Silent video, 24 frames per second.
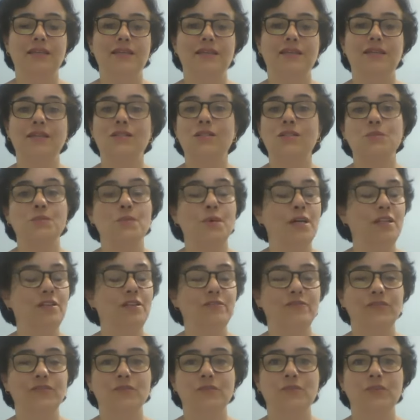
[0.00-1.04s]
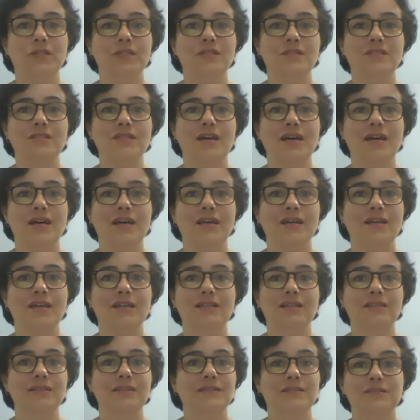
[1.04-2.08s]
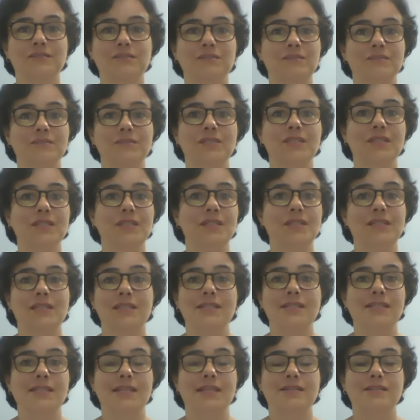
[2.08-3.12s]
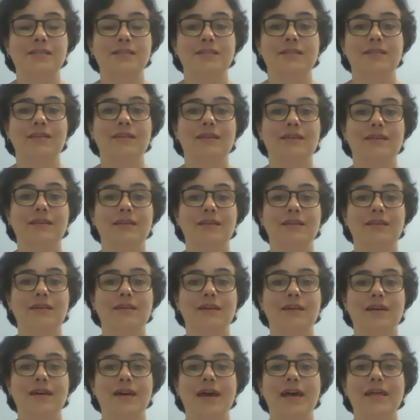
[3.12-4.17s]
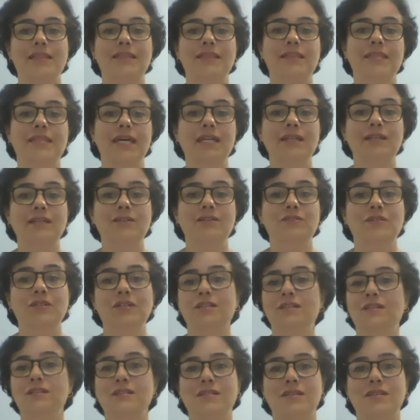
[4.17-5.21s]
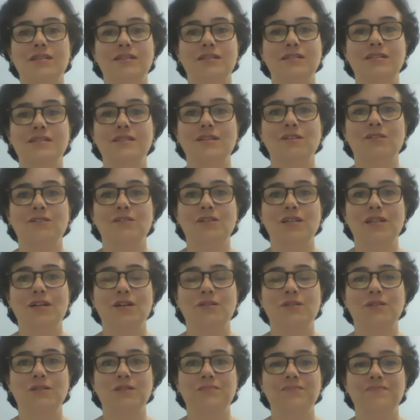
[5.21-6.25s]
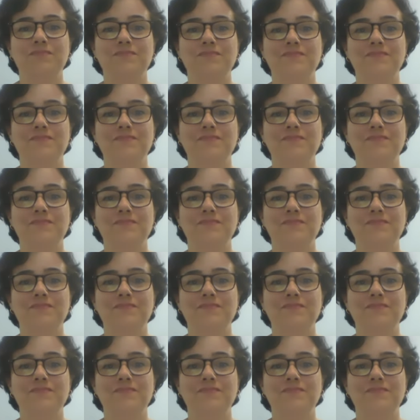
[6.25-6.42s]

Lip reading: It's one of the words I did in this lesson. And then read the sentence out loud.